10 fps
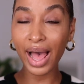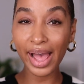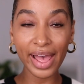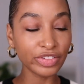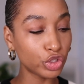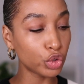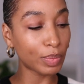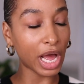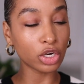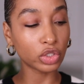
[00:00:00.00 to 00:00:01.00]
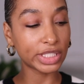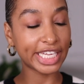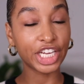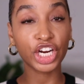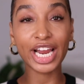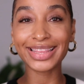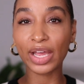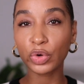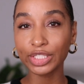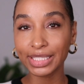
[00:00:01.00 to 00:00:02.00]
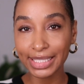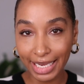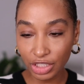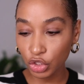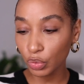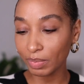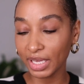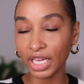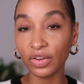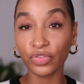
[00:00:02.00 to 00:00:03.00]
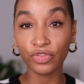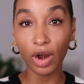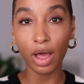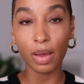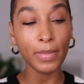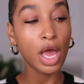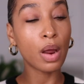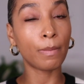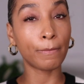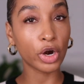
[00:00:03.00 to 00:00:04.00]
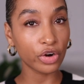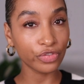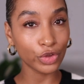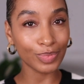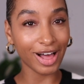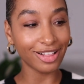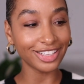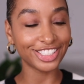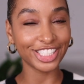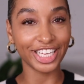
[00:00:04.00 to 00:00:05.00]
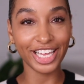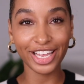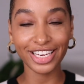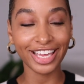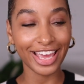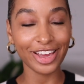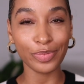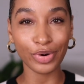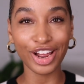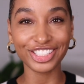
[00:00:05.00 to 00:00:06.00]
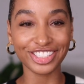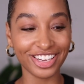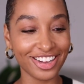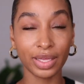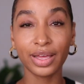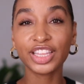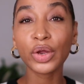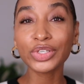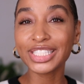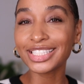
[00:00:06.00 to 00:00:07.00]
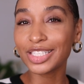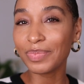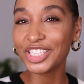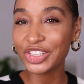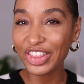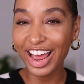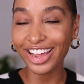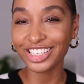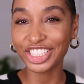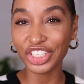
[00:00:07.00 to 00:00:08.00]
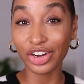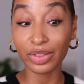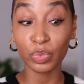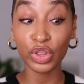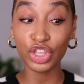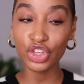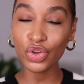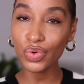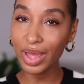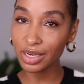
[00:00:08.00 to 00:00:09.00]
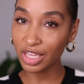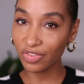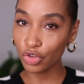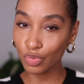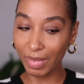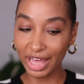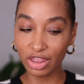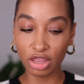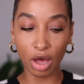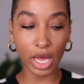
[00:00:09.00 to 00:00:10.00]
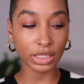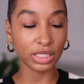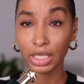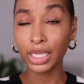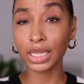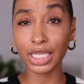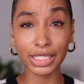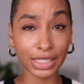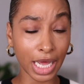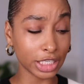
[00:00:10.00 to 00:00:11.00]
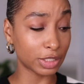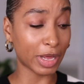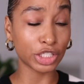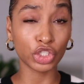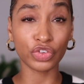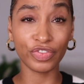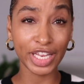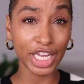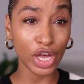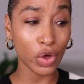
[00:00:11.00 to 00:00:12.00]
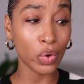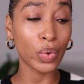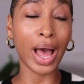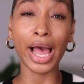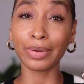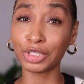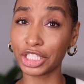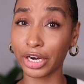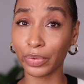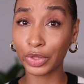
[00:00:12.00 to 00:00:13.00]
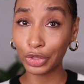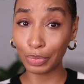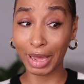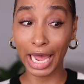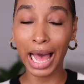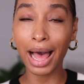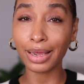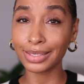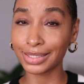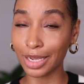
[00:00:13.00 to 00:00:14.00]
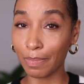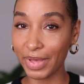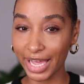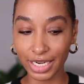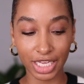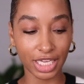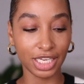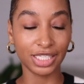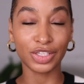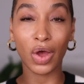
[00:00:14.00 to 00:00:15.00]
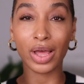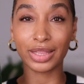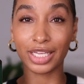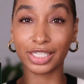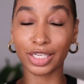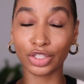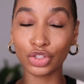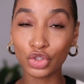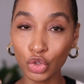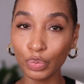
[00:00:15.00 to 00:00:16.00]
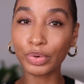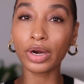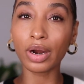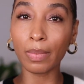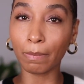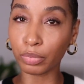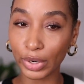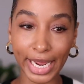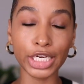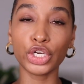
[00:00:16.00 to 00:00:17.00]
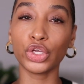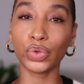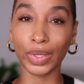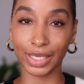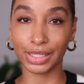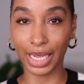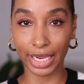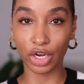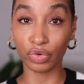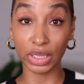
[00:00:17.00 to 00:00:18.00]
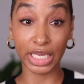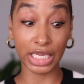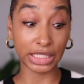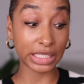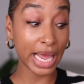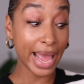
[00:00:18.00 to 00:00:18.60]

I have two bottles here and they were sent to me from Perfumology in King of Prussia. They were sent to me so that I can share them with you and give you my thoughts. This is not a sponsored video. I'm sharing with you my honest opinions on this super brand new, exciting release.